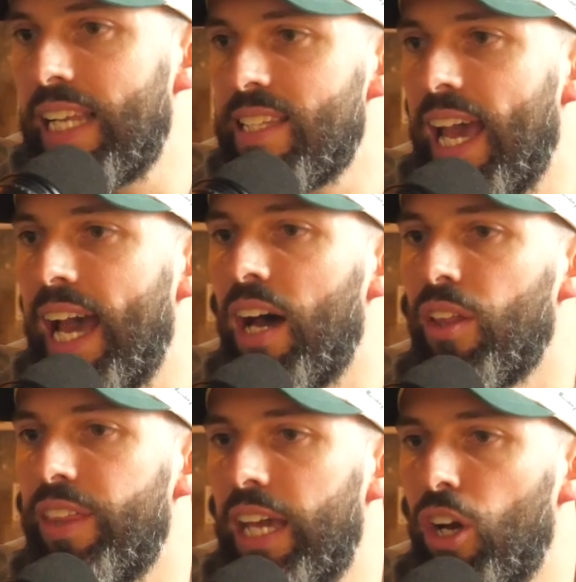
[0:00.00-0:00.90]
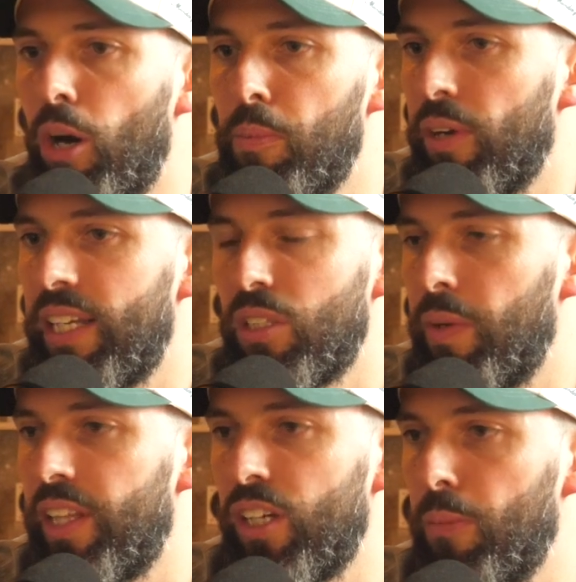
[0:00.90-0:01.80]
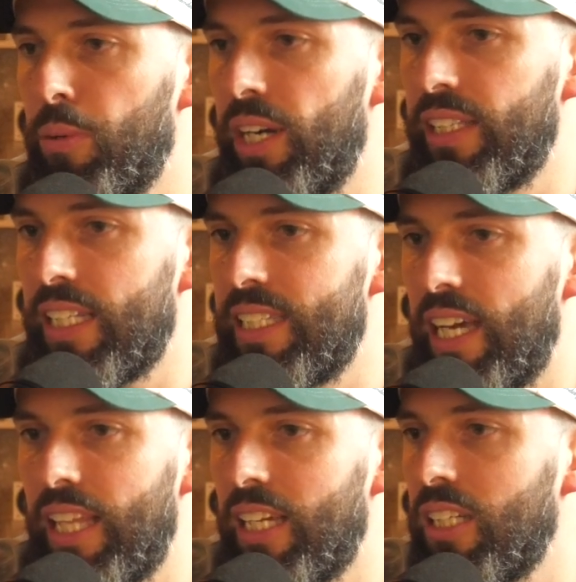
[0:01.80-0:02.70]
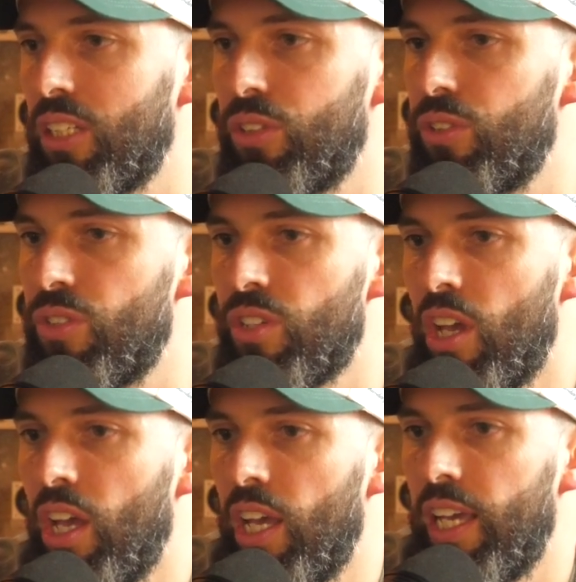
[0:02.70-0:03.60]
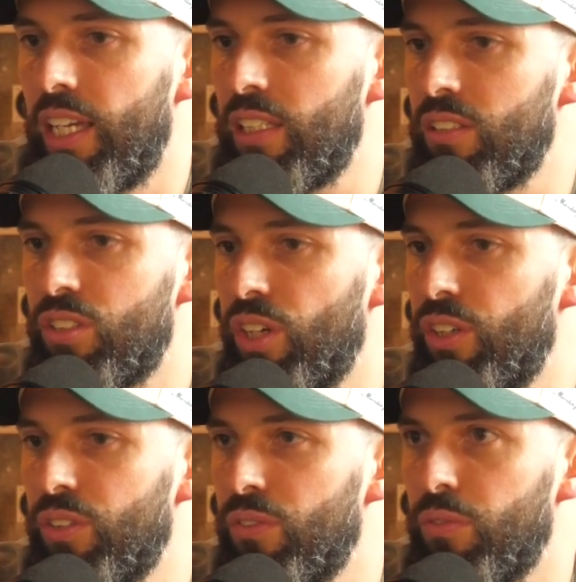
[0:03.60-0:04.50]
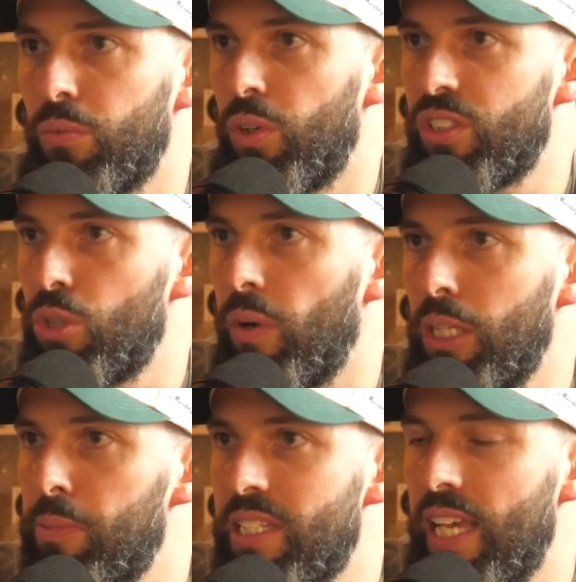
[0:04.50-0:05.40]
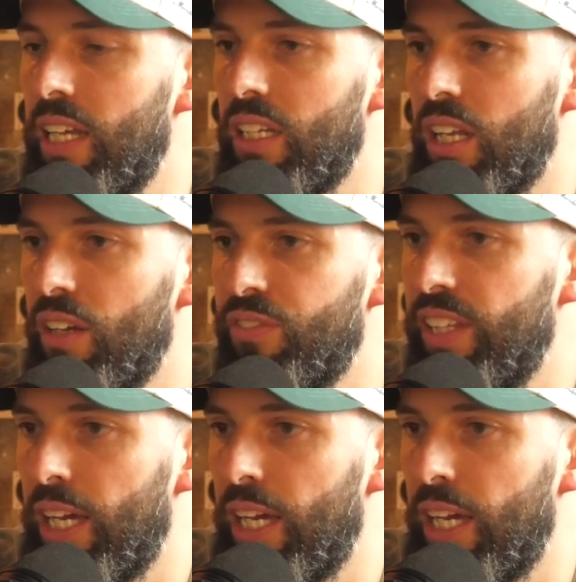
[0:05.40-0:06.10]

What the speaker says: how they operate the way they operate. That's how they can lose in certain wars 20% of their